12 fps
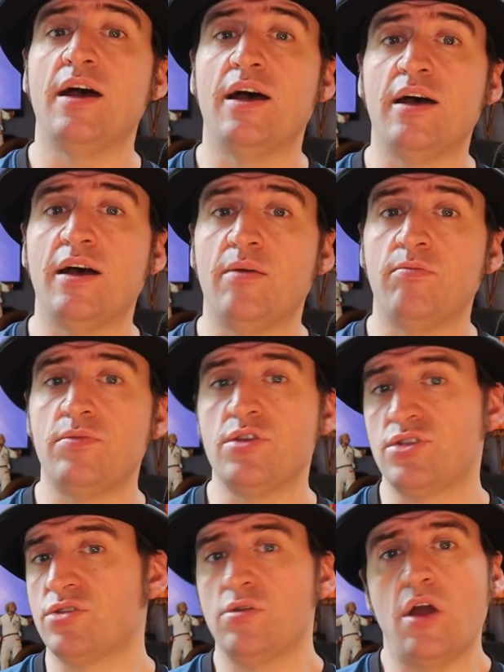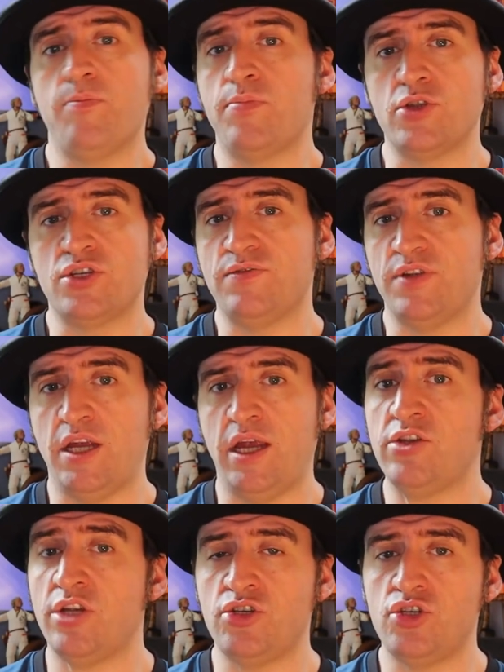There's a bunch of
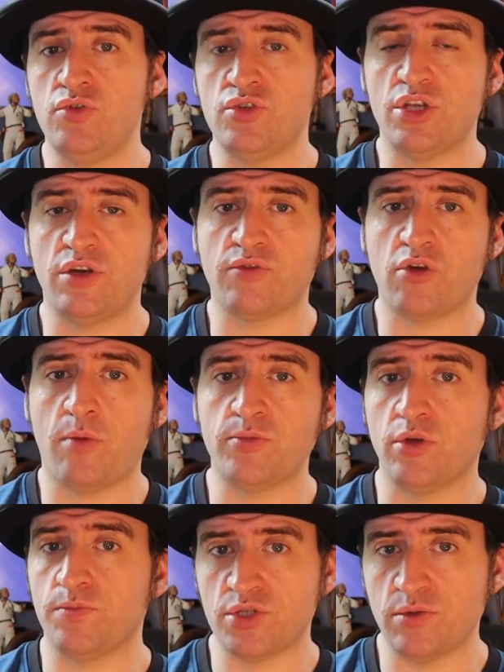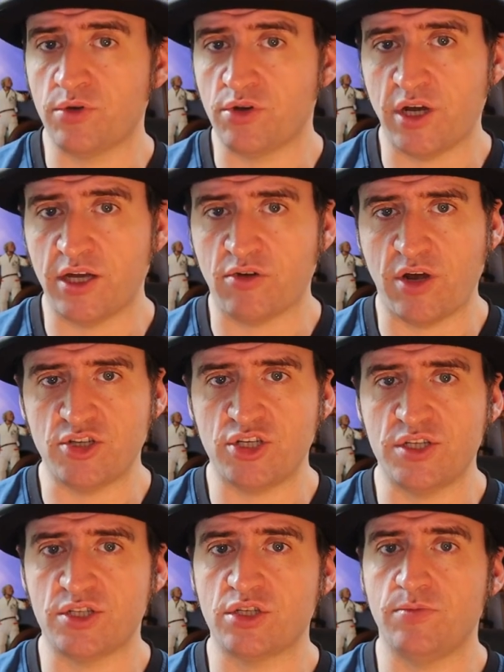issues that have cropped up, some
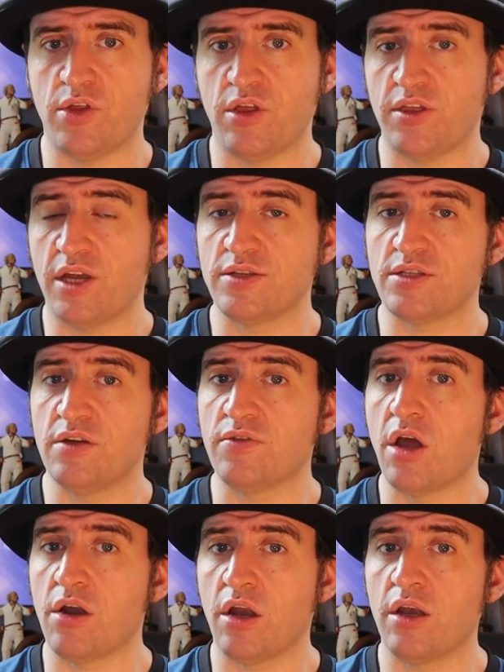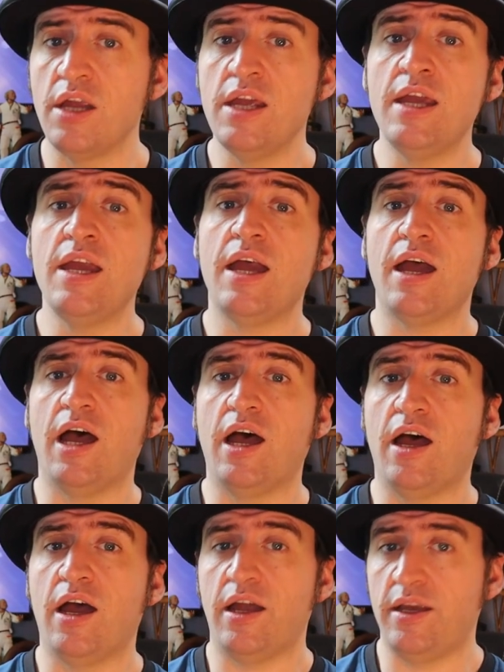crashes, some other things that have gone on.
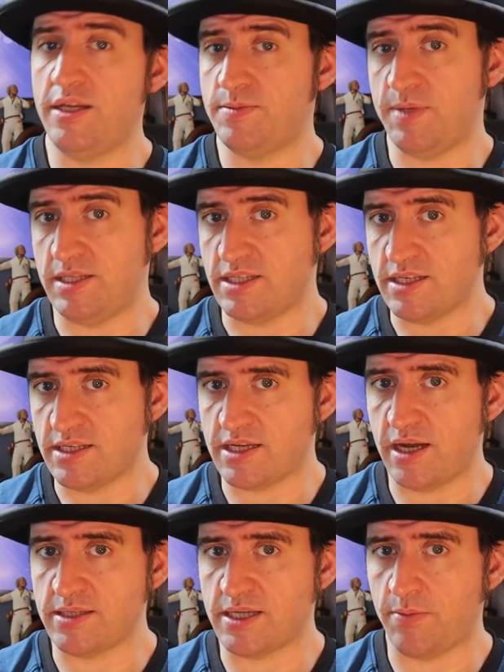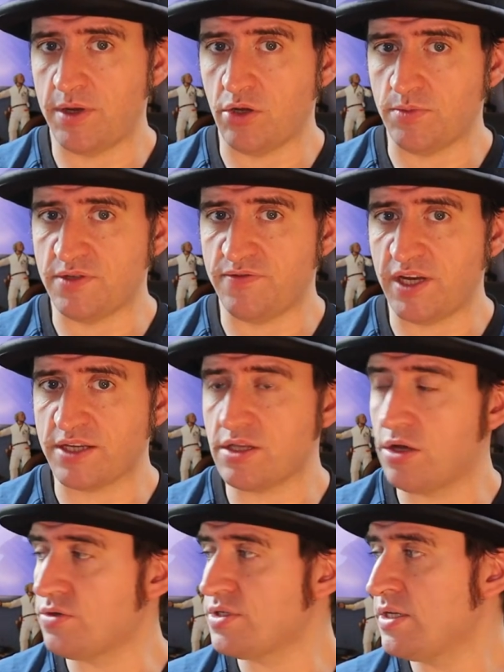And he's been stepping up to fix
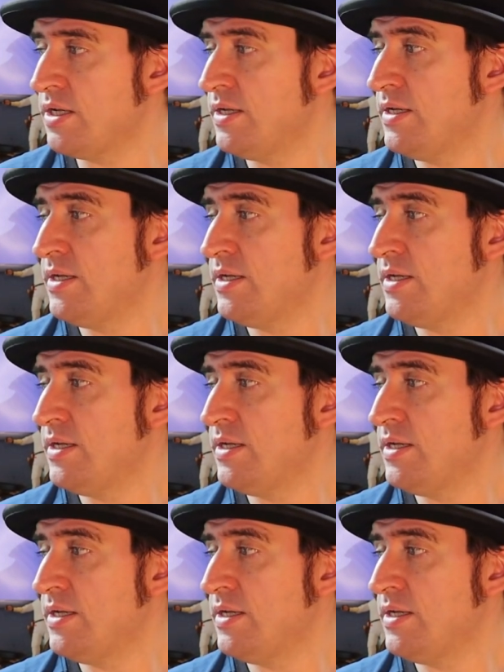those.